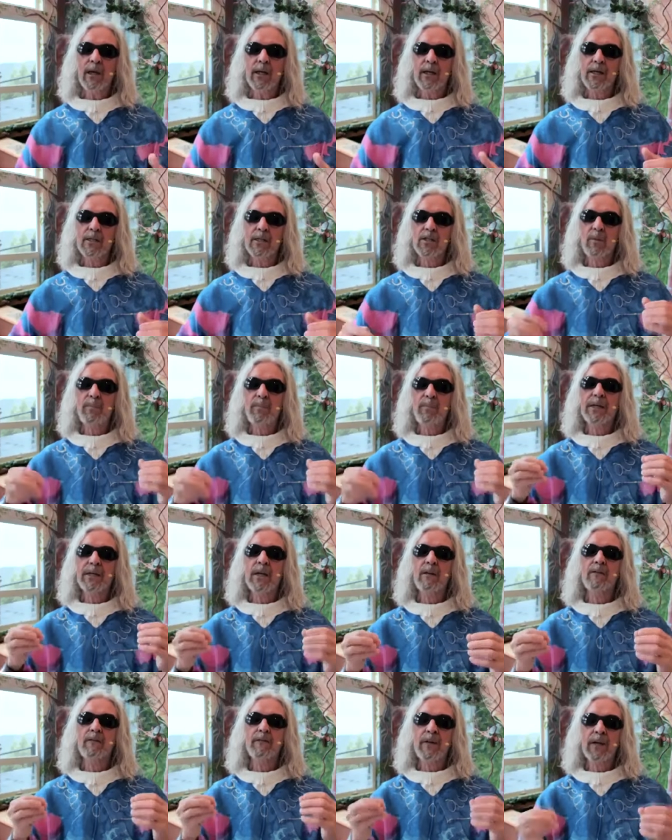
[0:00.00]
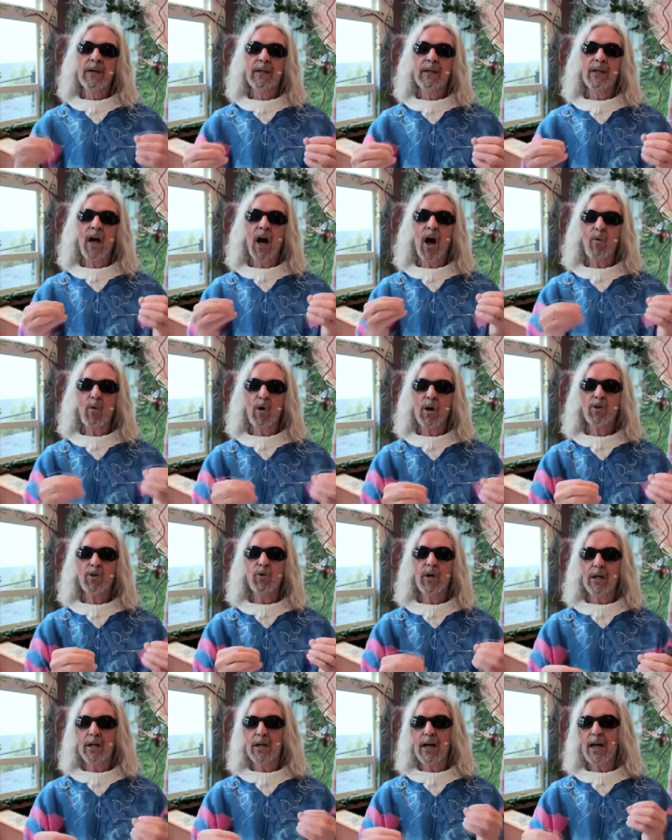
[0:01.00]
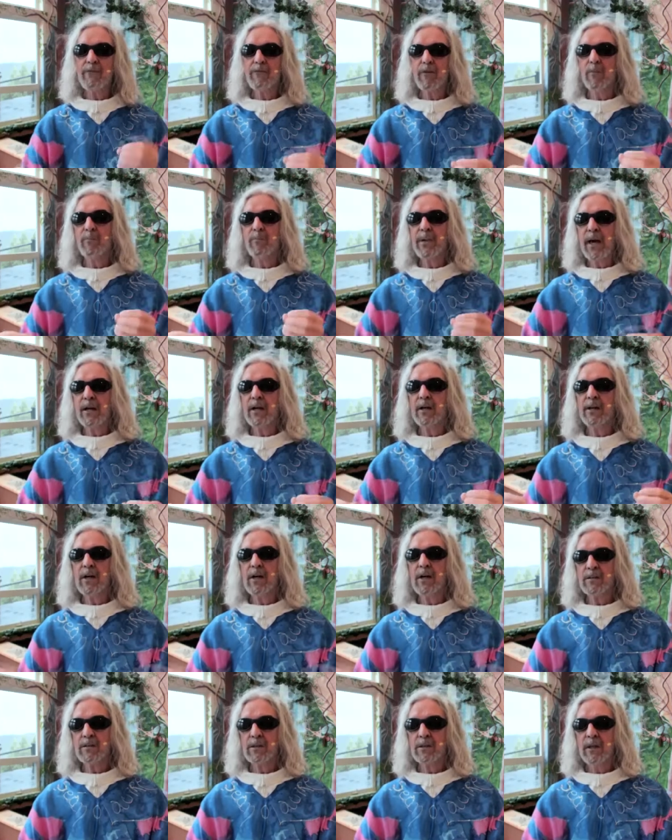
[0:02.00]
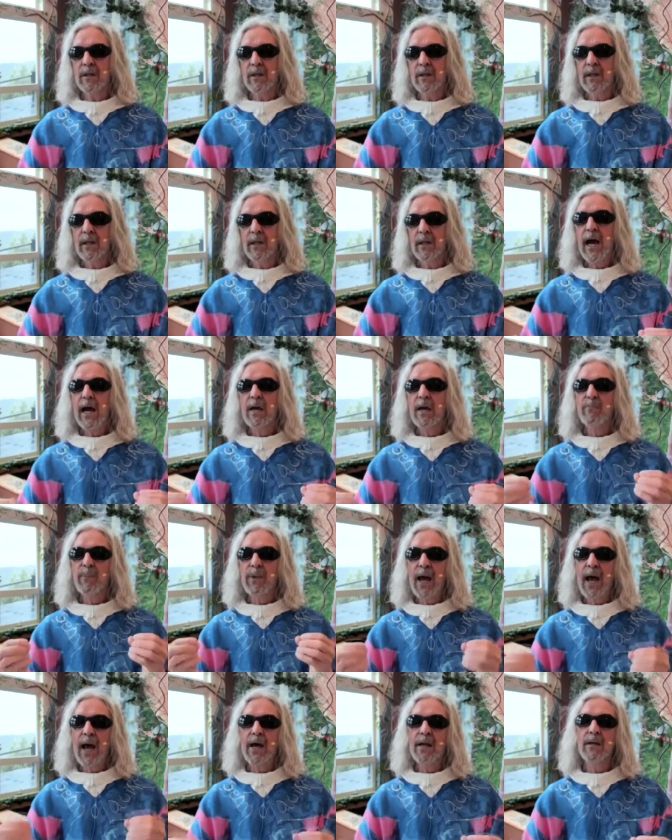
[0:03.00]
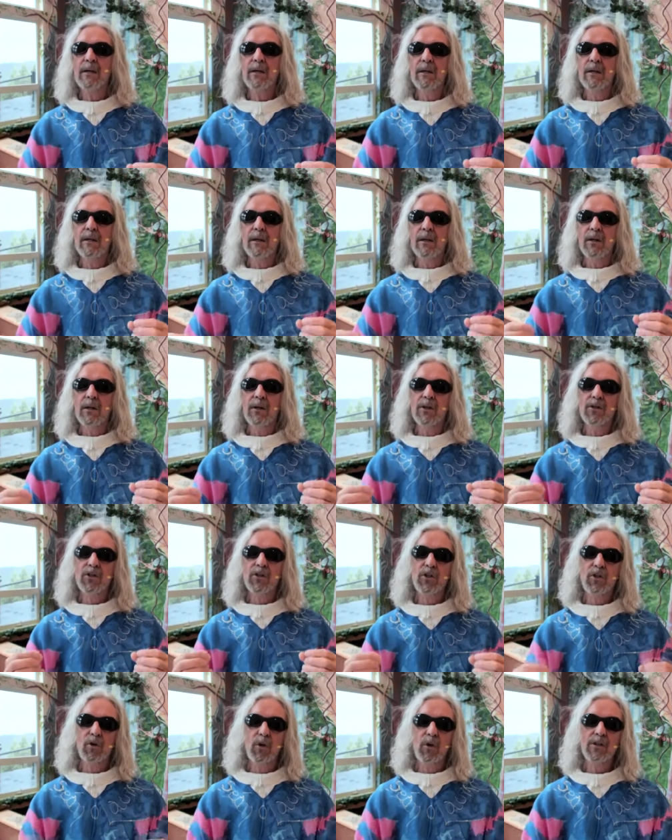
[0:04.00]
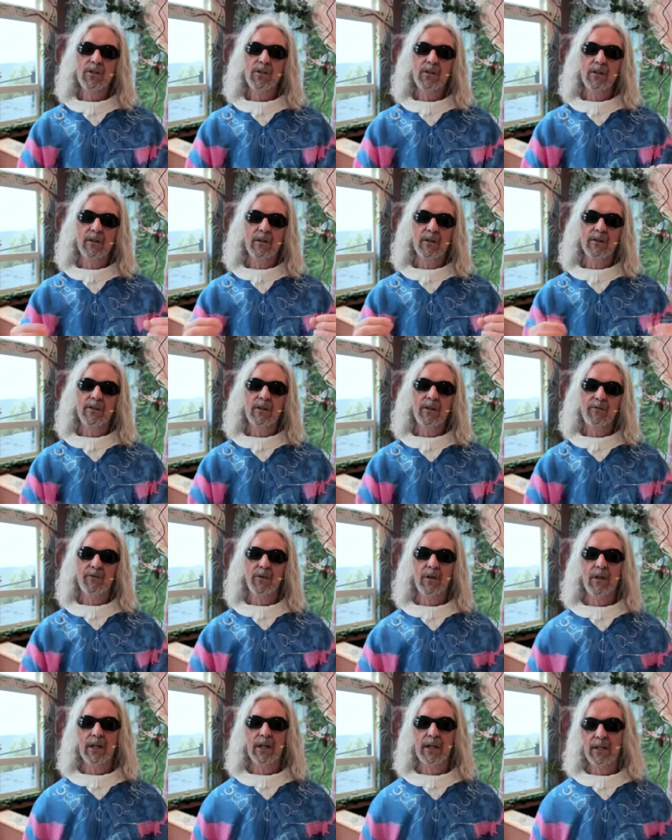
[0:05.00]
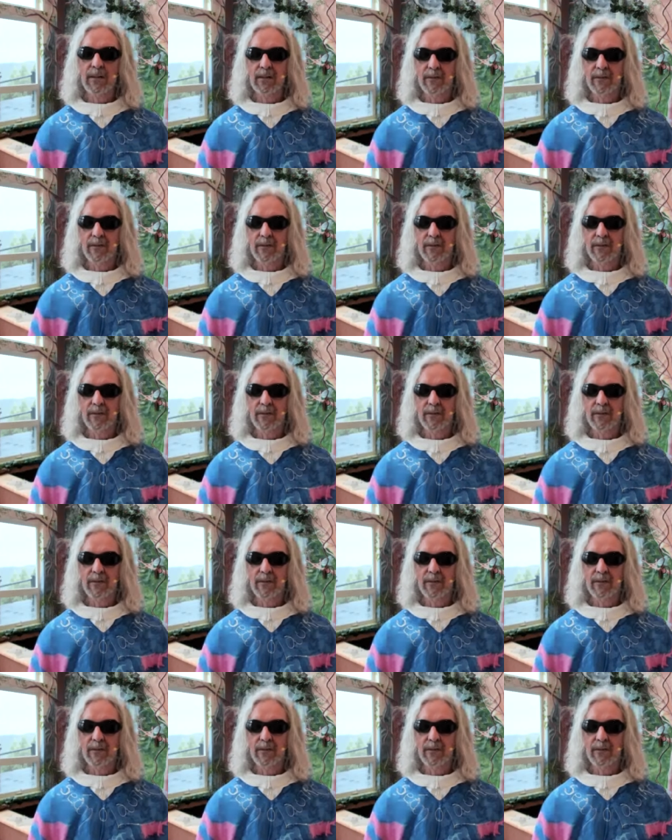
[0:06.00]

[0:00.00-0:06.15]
is to begin thinking how we're doing life on planet Earth and plan to do it differently.